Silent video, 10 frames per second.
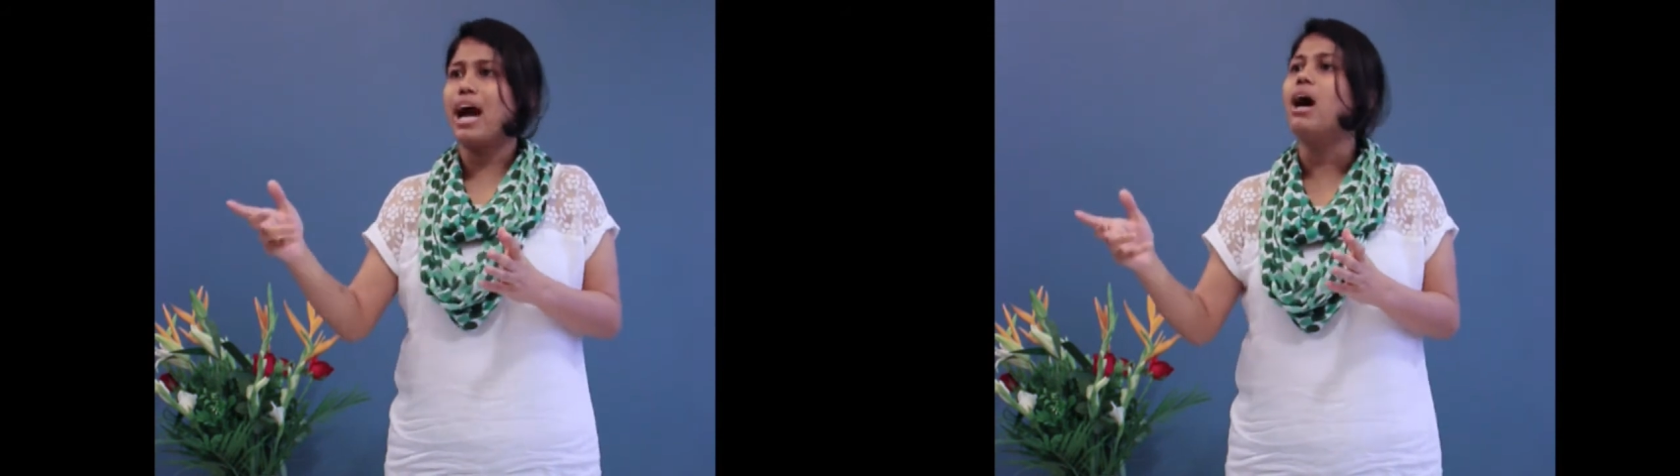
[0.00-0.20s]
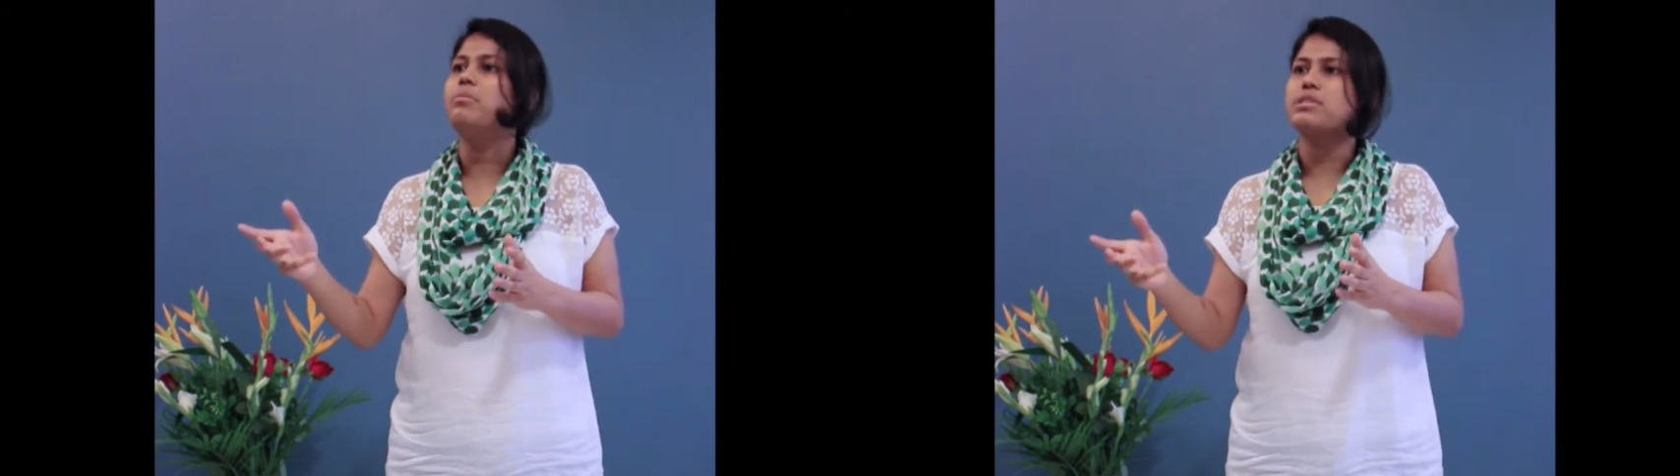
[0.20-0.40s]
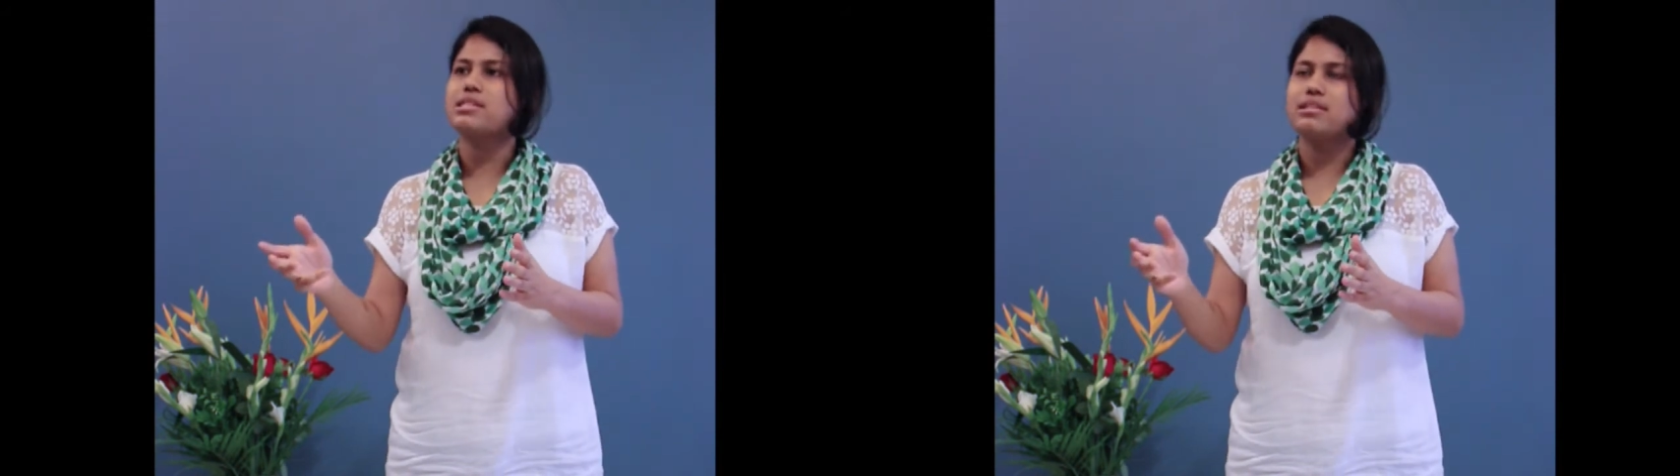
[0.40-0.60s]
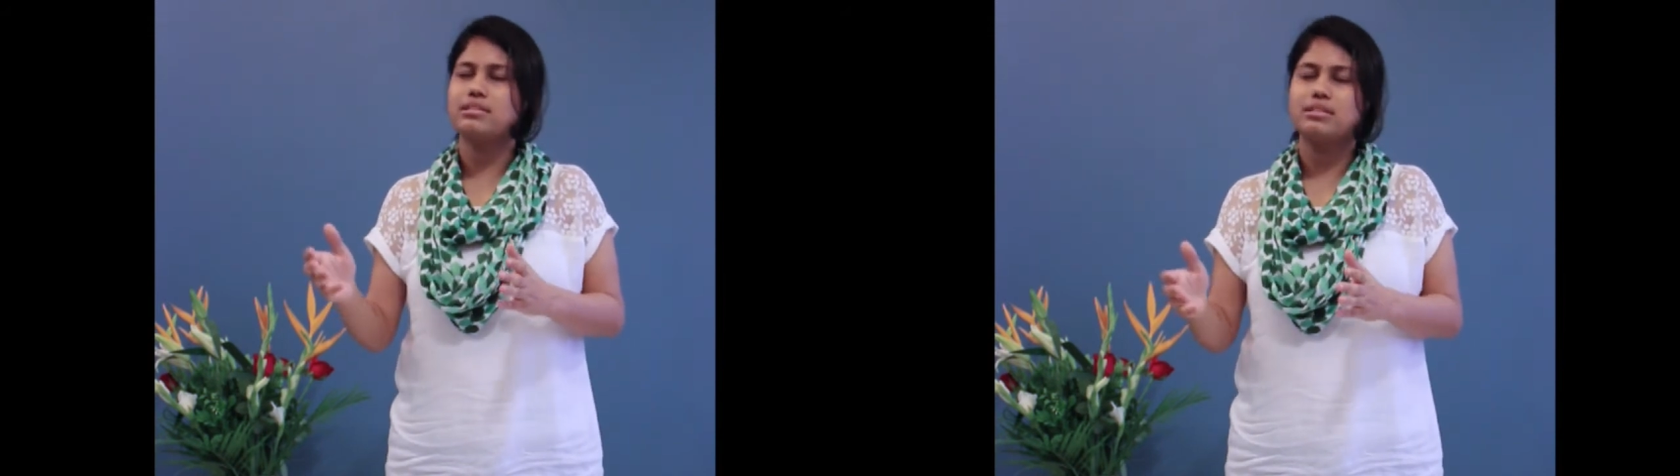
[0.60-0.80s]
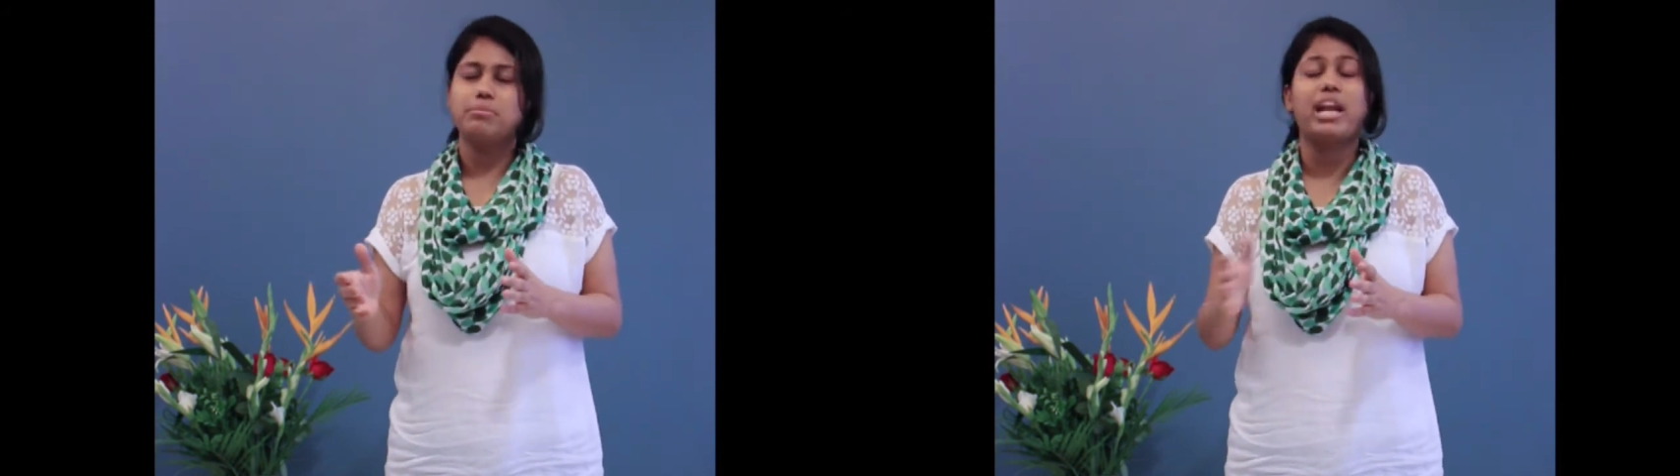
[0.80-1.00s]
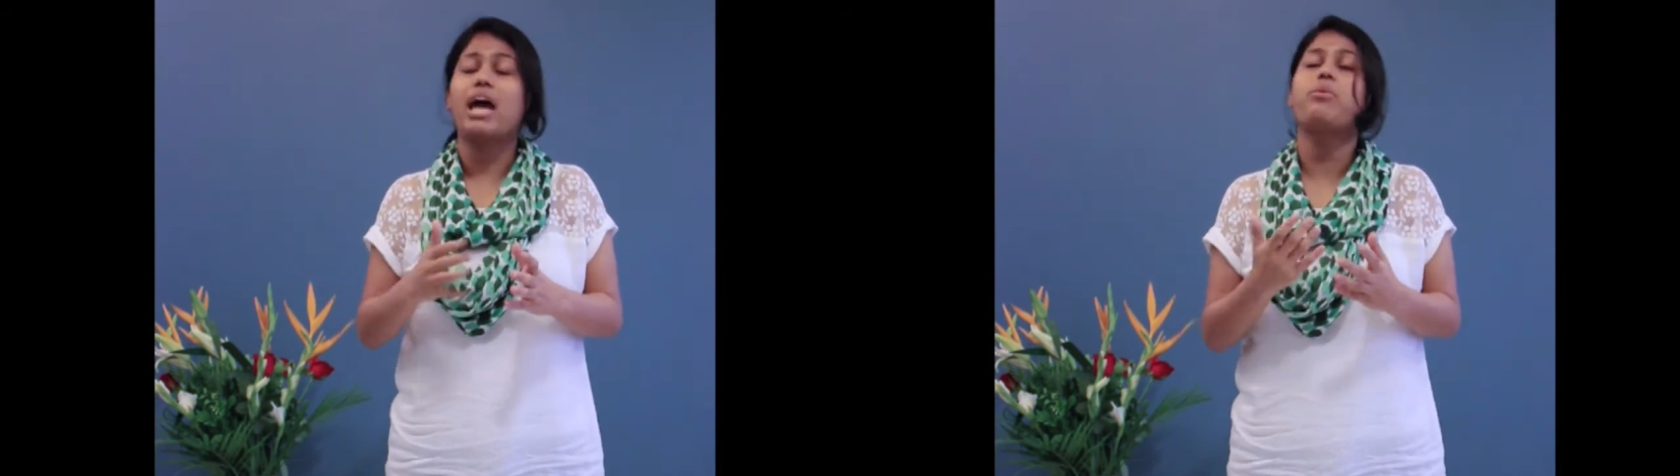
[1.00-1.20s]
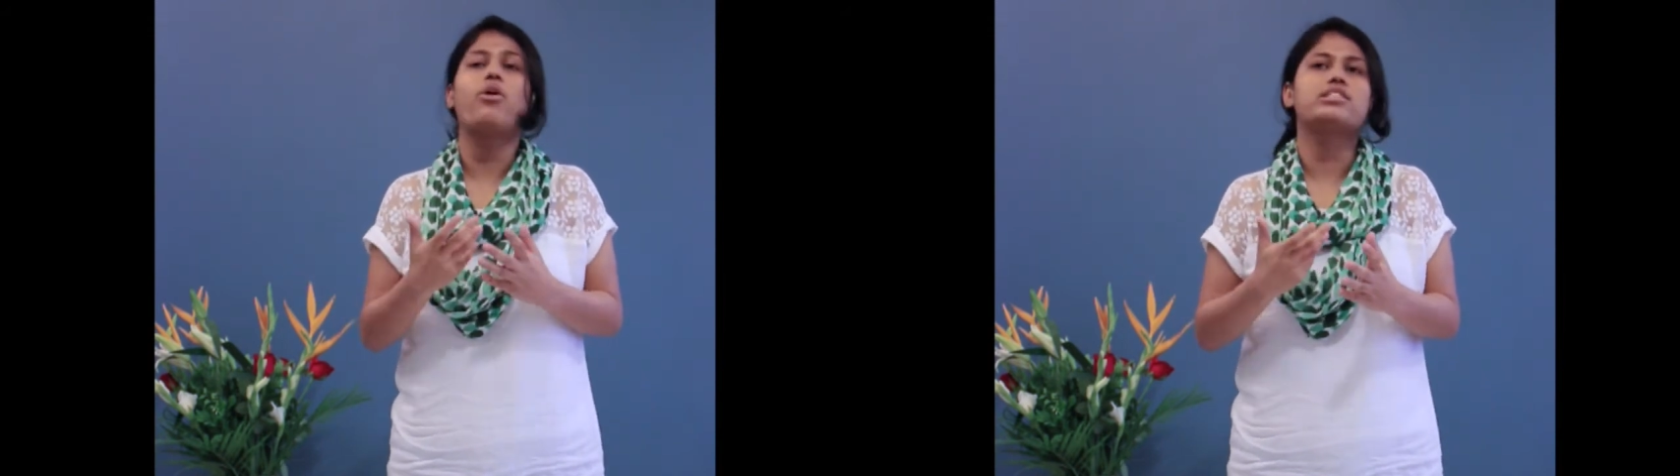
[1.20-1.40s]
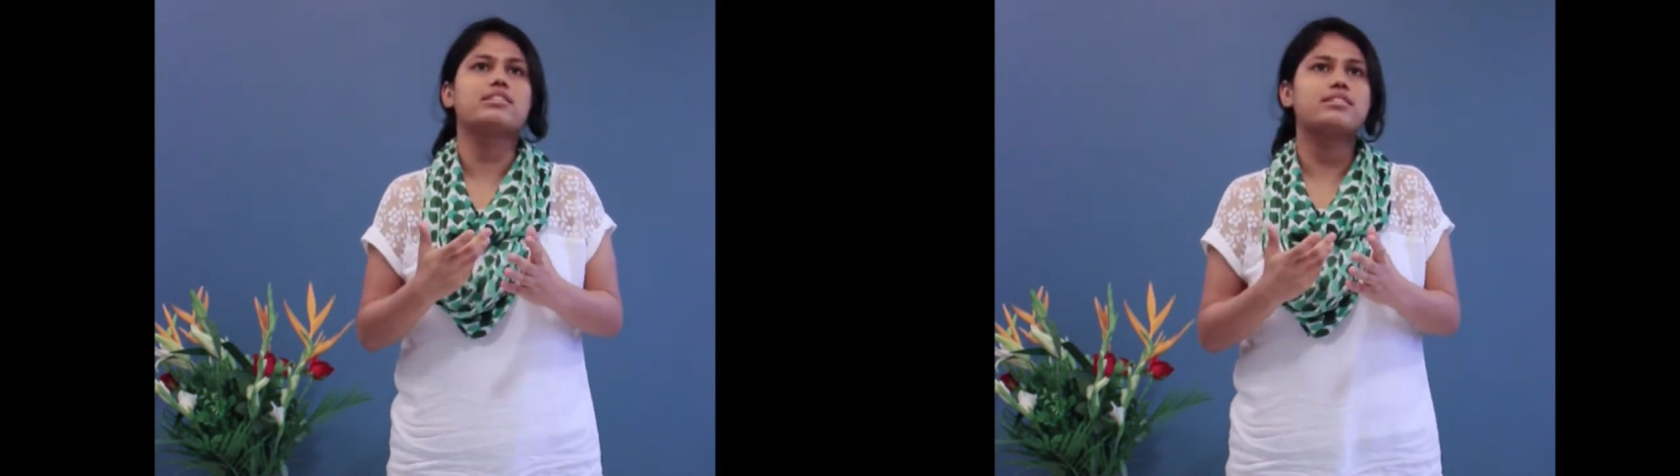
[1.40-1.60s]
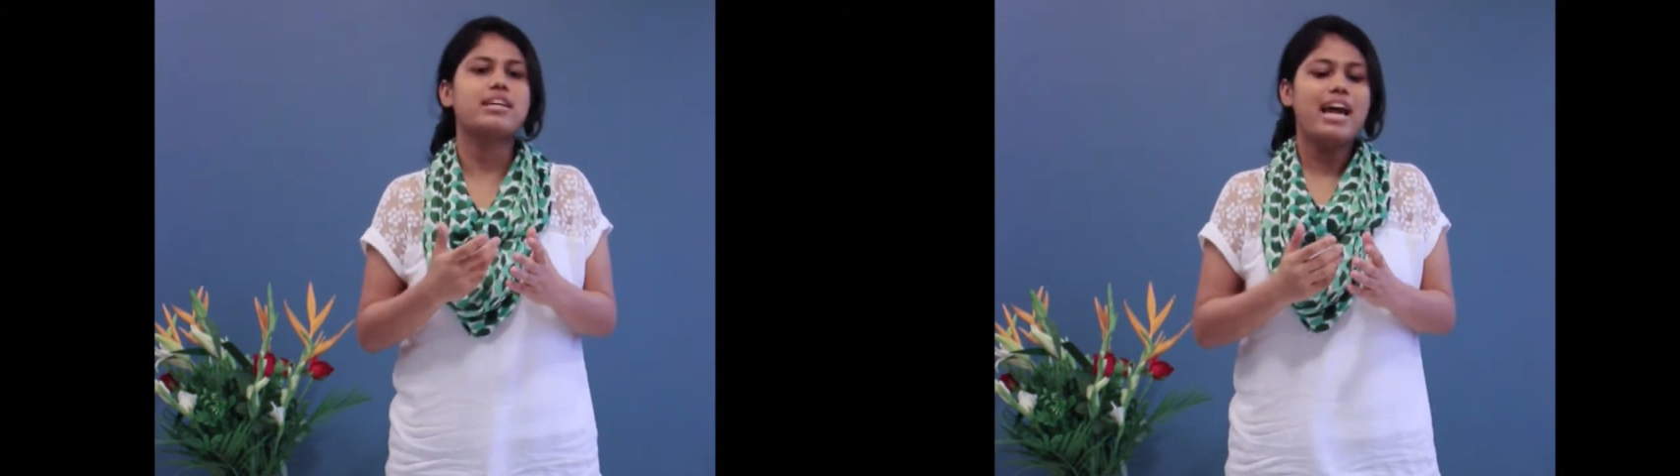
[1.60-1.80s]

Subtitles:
arms, but I wasn't.